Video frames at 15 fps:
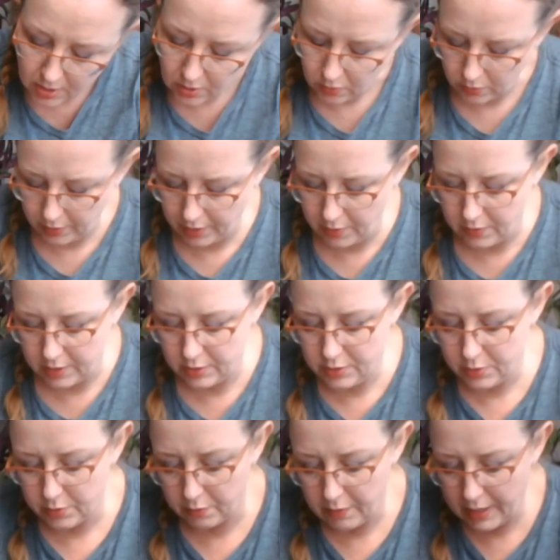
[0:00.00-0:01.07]
or you could
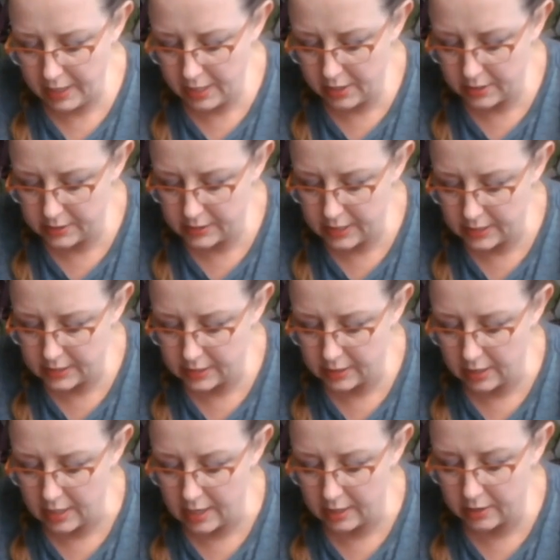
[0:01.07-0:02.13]
do it right here at 6
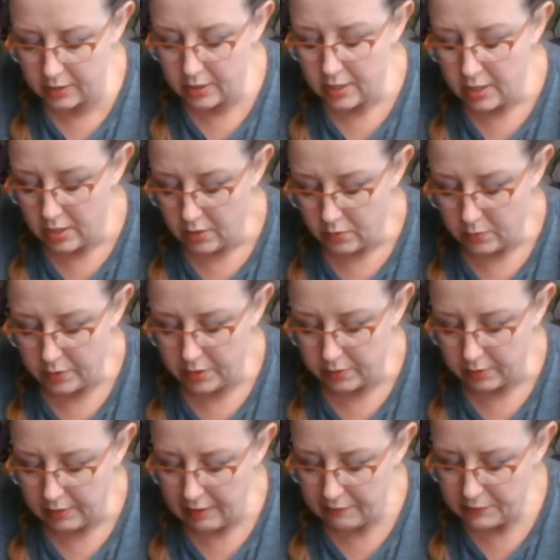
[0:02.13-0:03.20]
o'clock with your
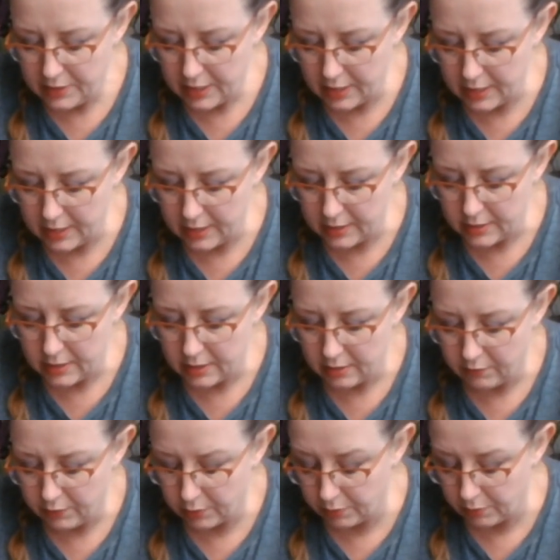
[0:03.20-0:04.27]
left hand if
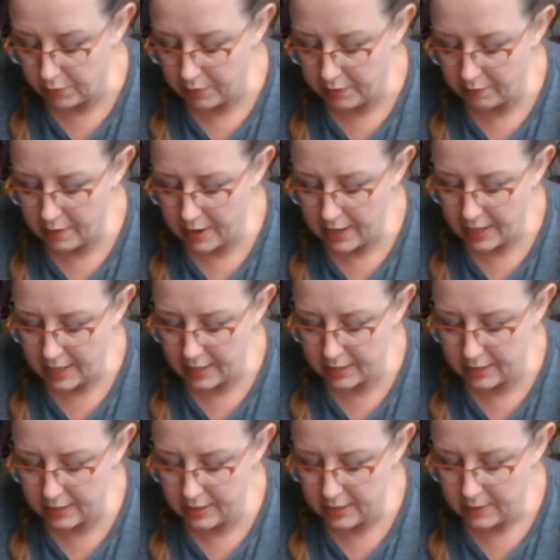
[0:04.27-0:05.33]
you're throwing right-handed.